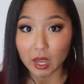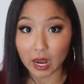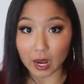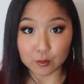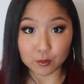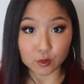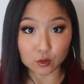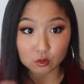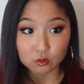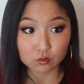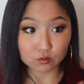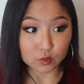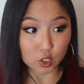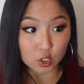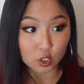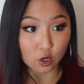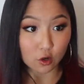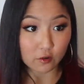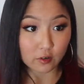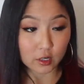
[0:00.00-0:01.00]
apple
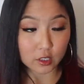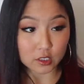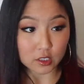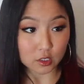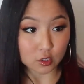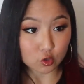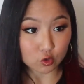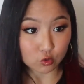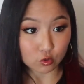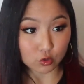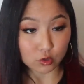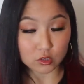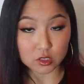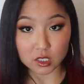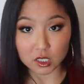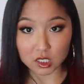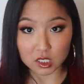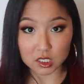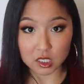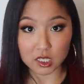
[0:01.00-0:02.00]
turnovers and strudels
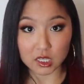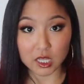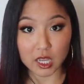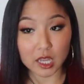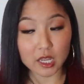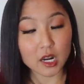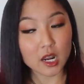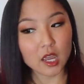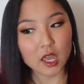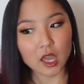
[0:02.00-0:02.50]
and things like that,